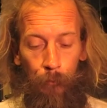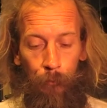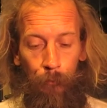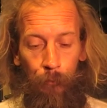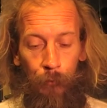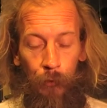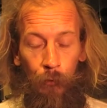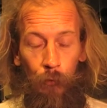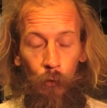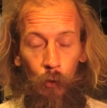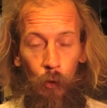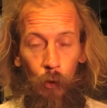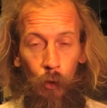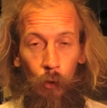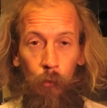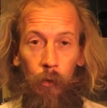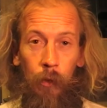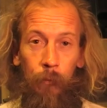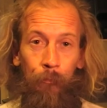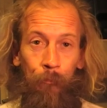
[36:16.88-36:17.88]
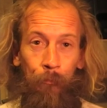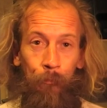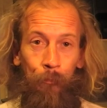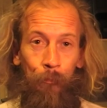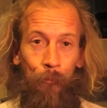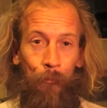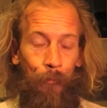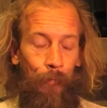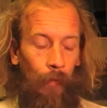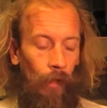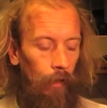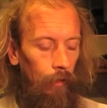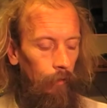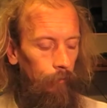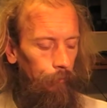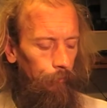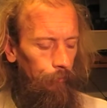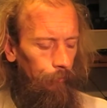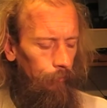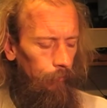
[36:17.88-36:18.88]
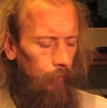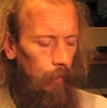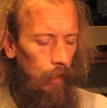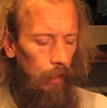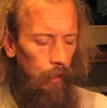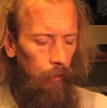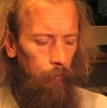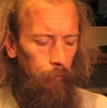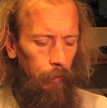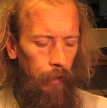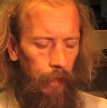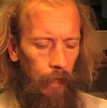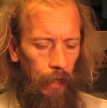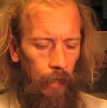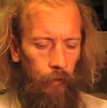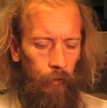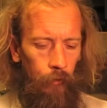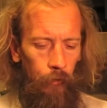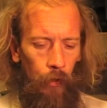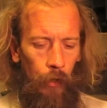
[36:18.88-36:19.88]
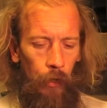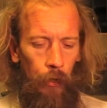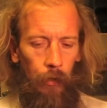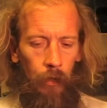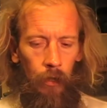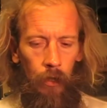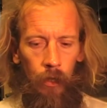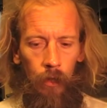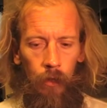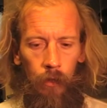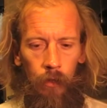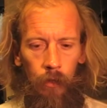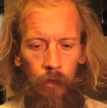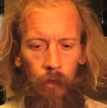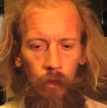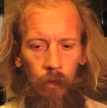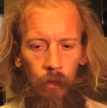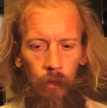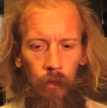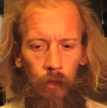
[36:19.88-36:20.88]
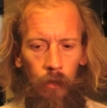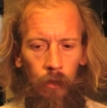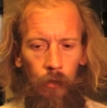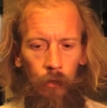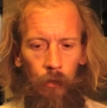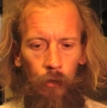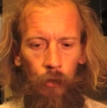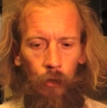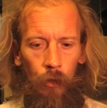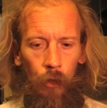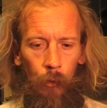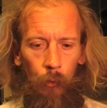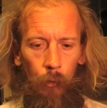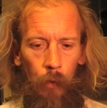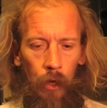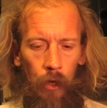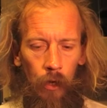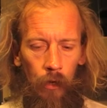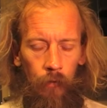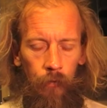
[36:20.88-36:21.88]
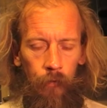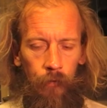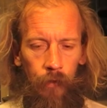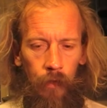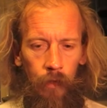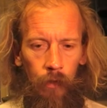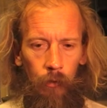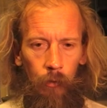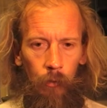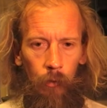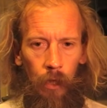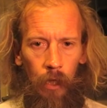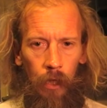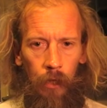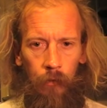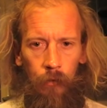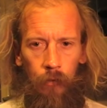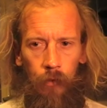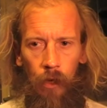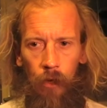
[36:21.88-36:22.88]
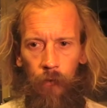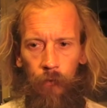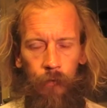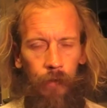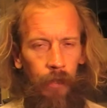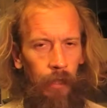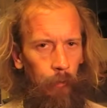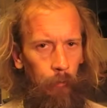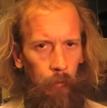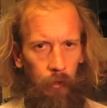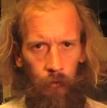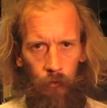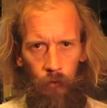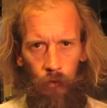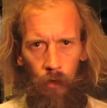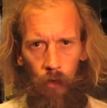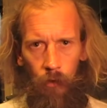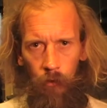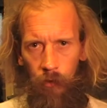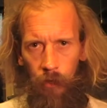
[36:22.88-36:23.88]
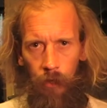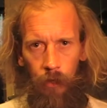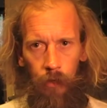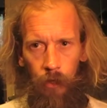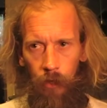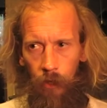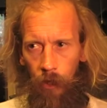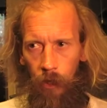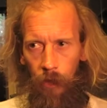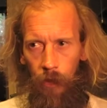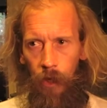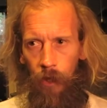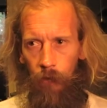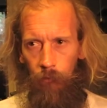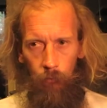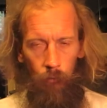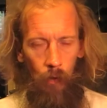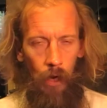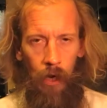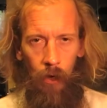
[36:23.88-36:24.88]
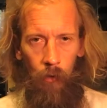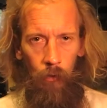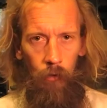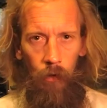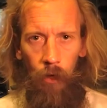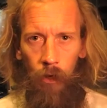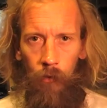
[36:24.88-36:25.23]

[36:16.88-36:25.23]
You've all got one. But yeah, so, you know, when I feel, when I start feeling my soul or anything like that, wow,